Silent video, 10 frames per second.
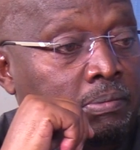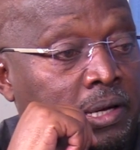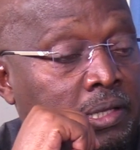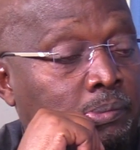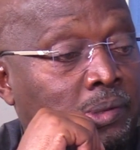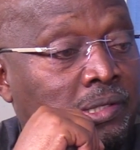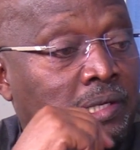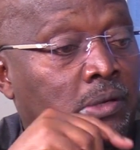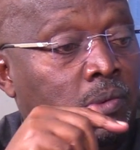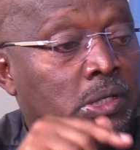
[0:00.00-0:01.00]
by the
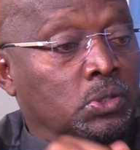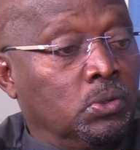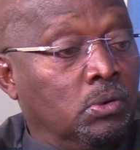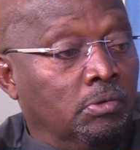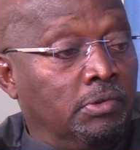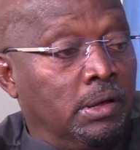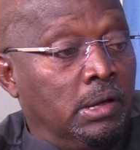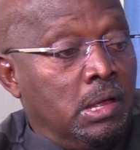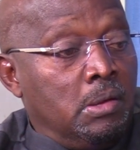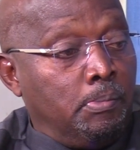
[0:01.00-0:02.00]
president when he took over
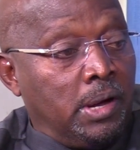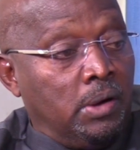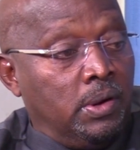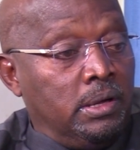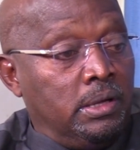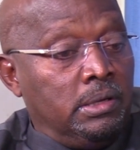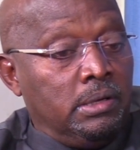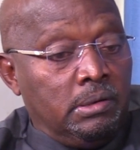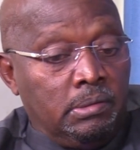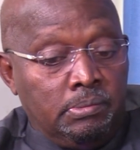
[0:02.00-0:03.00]
power.
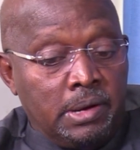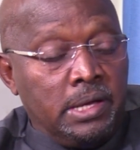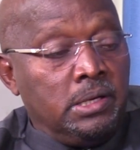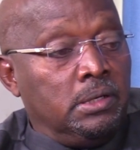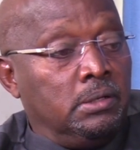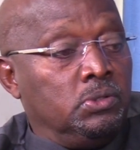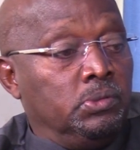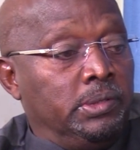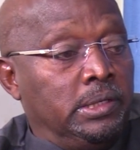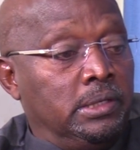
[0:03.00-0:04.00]
Buying
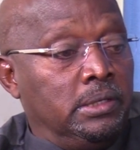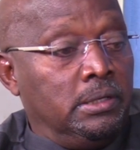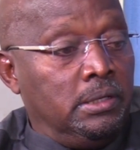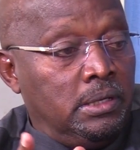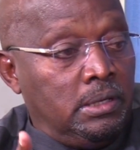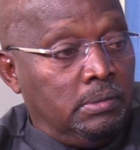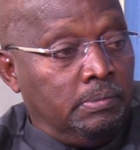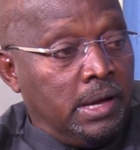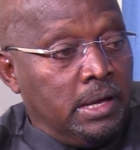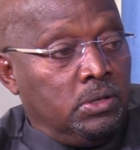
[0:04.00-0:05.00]
Jubilee,
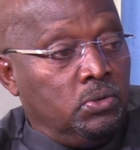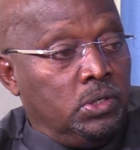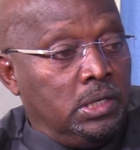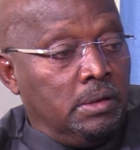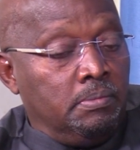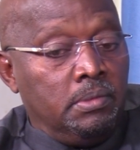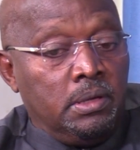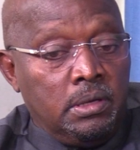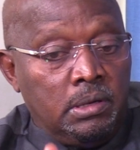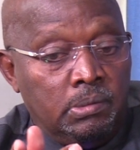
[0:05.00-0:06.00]
buying UDM,
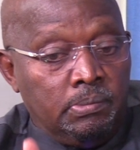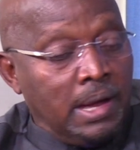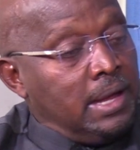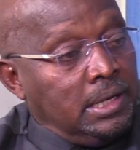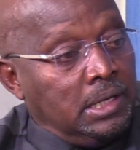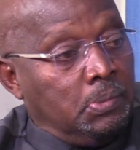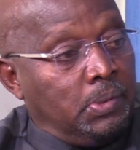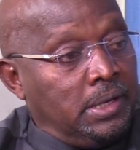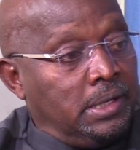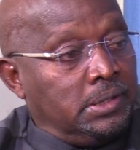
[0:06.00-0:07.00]
buying
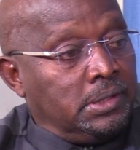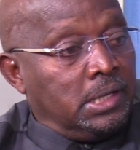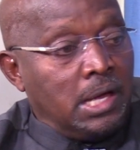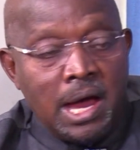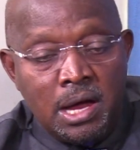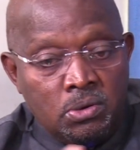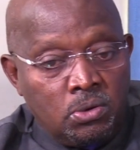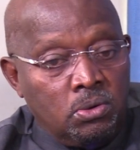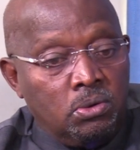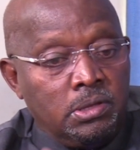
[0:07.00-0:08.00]
independence, and
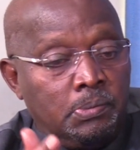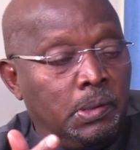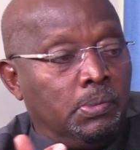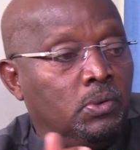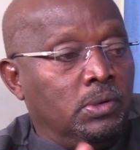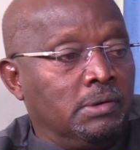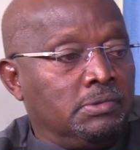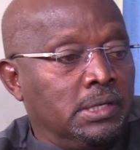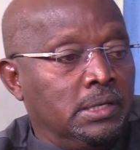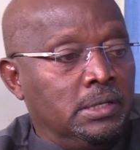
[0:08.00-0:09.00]
all the people would have
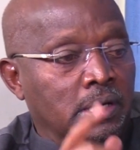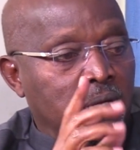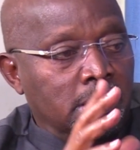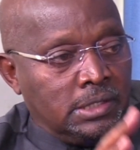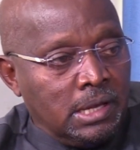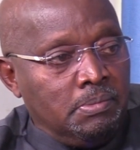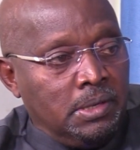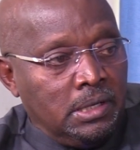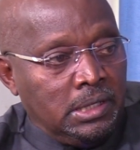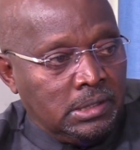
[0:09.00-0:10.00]
said
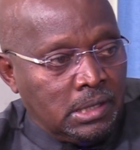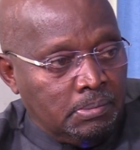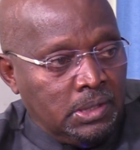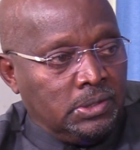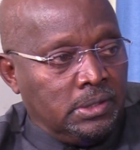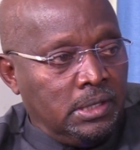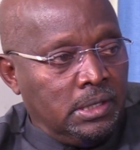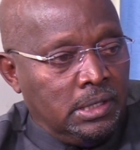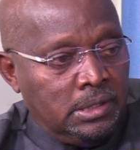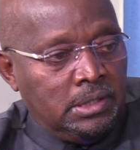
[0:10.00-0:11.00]
something is amiss
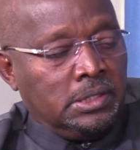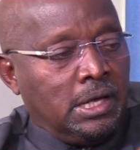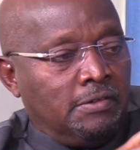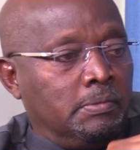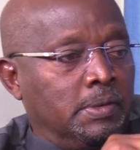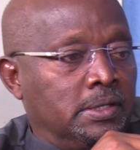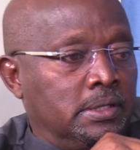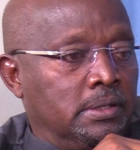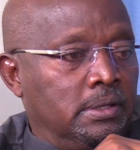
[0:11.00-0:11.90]
in this government.